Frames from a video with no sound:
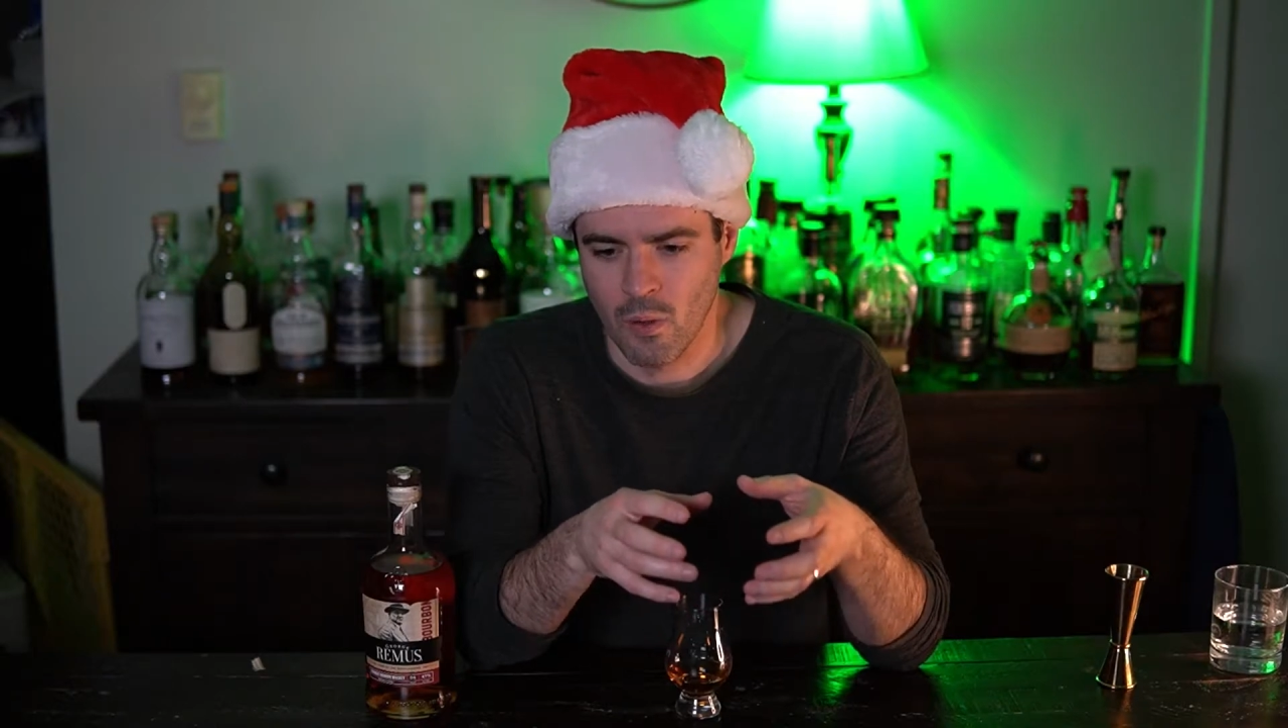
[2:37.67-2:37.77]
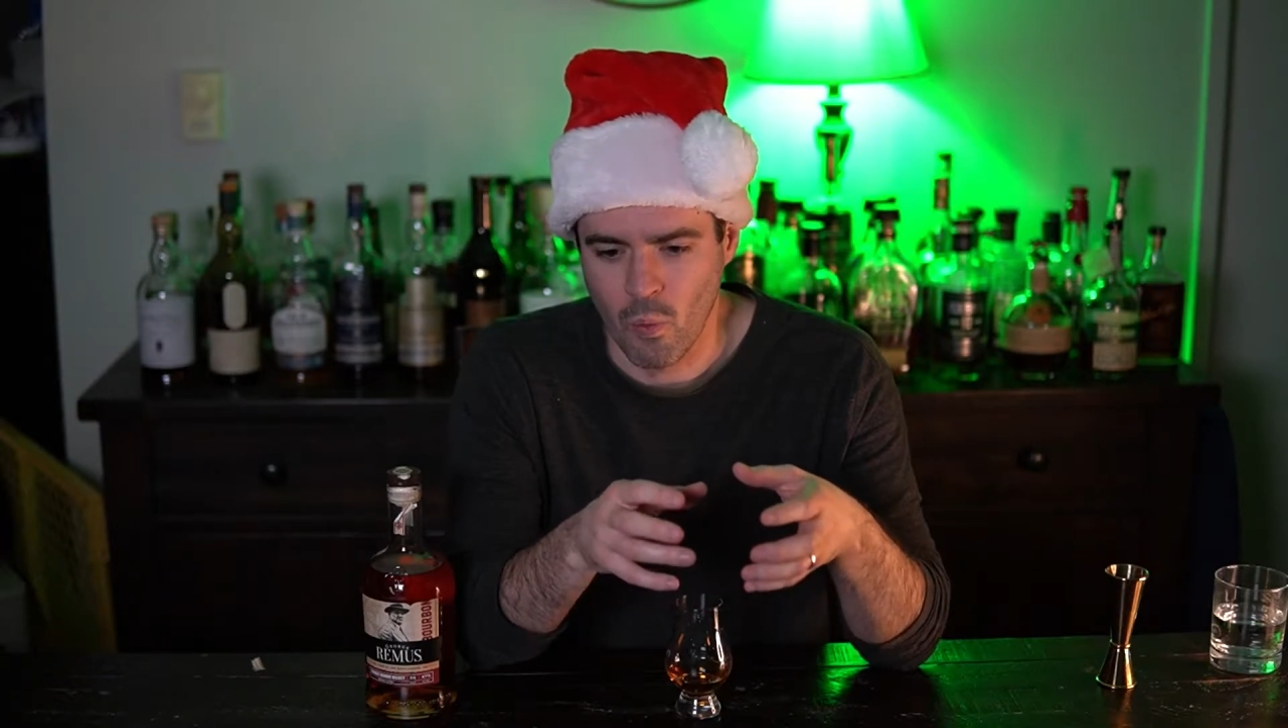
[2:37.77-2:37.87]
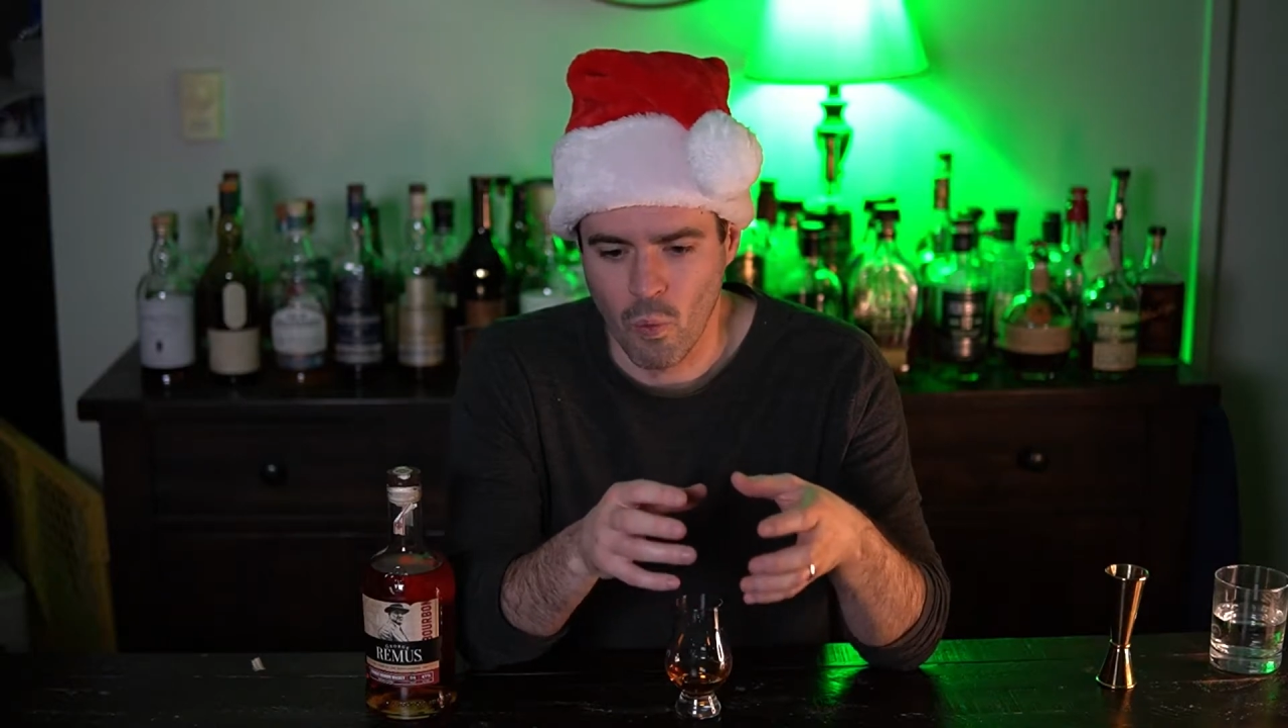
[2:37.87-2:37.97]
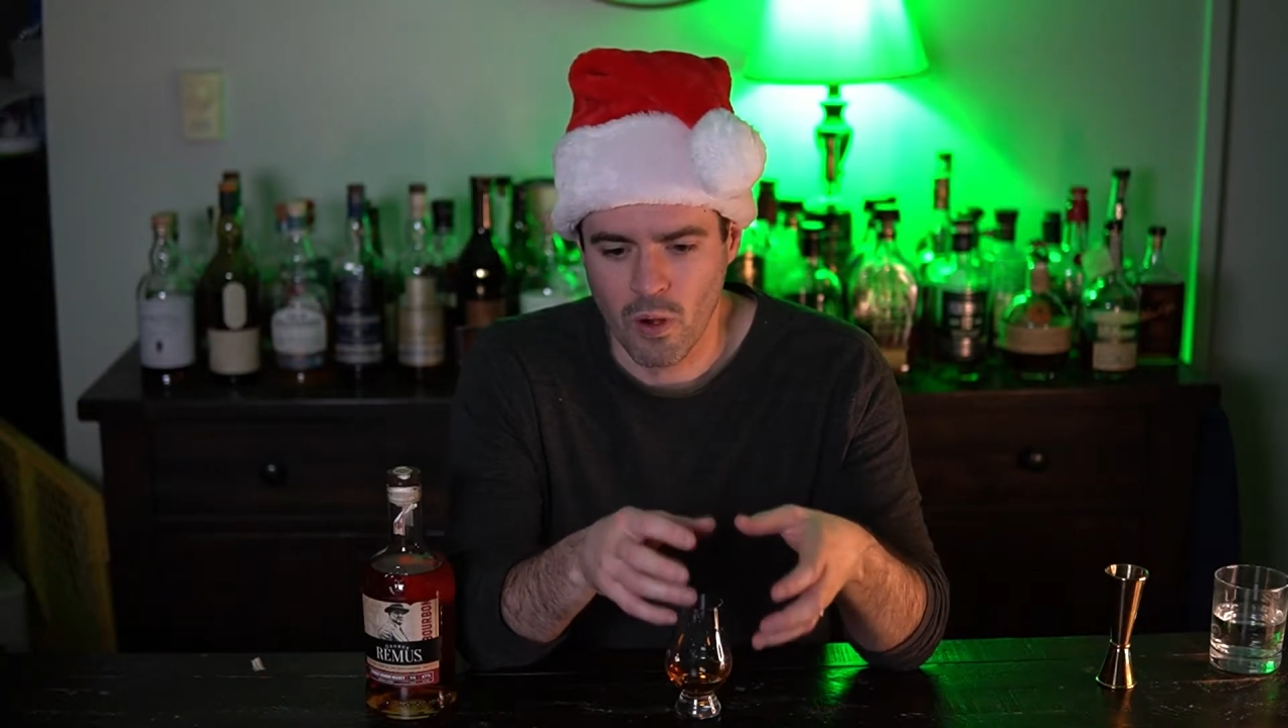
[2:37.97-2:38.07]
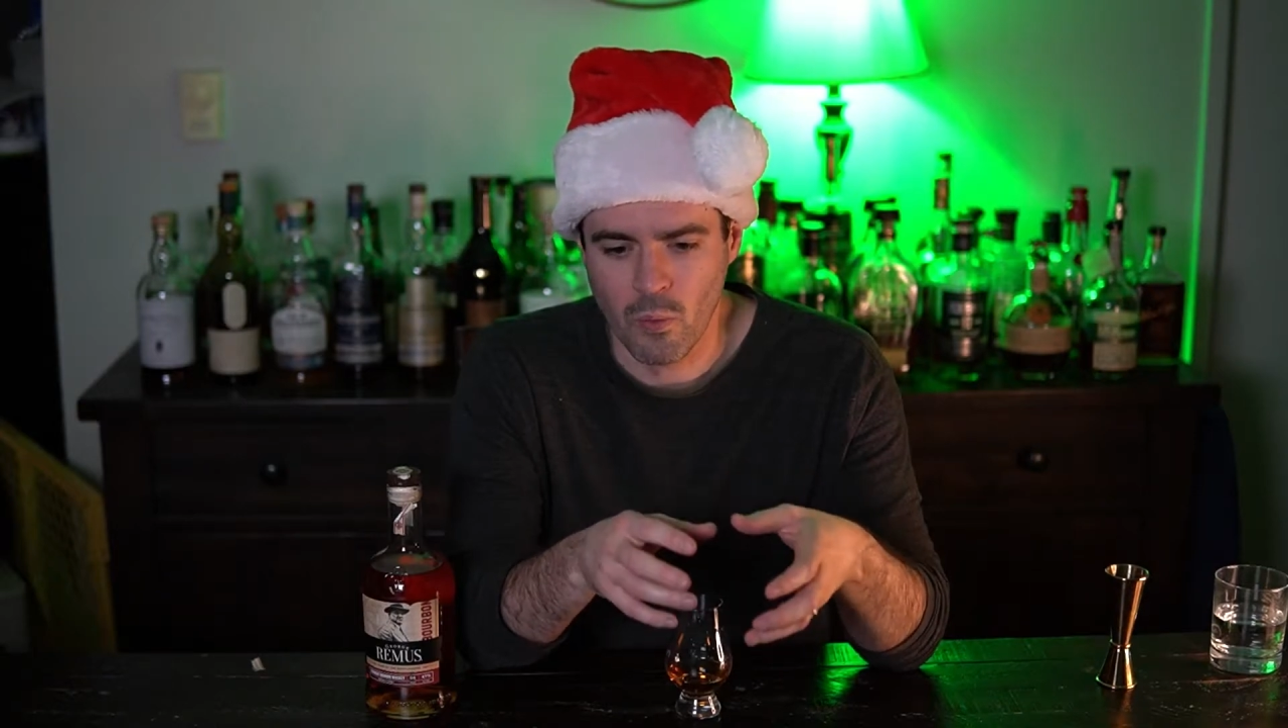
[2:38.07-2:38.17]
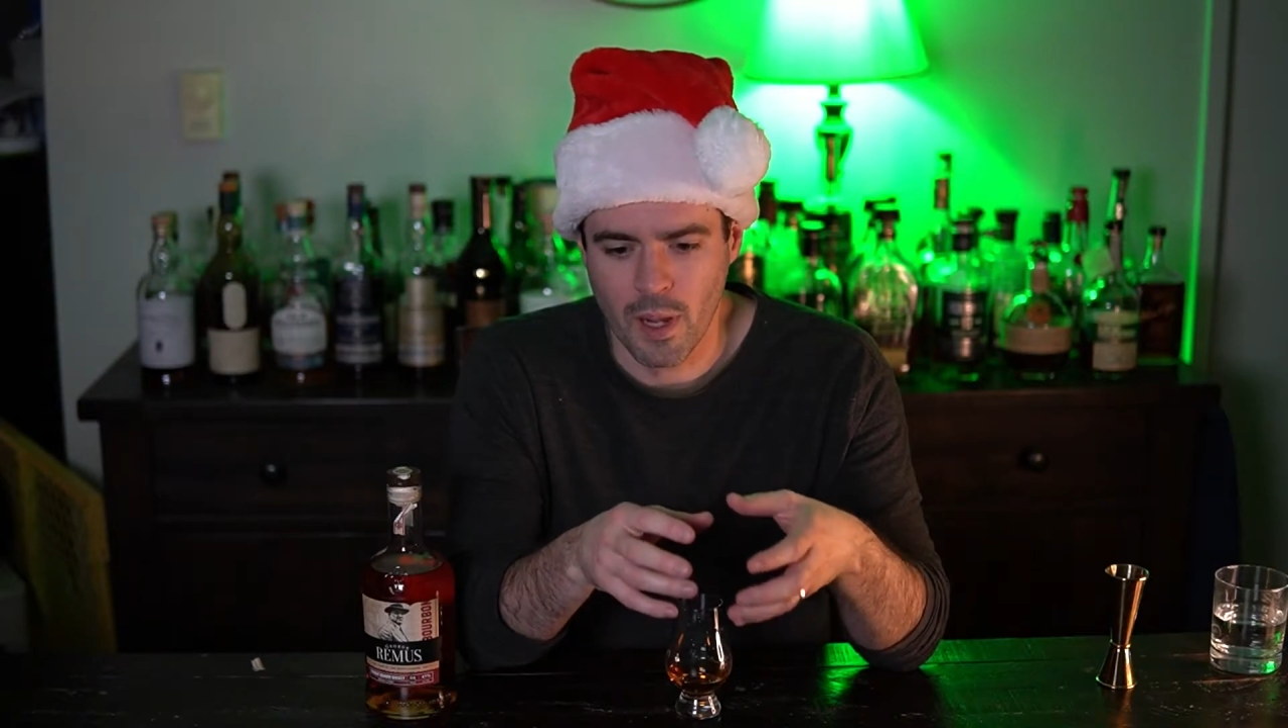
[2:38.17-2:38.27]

one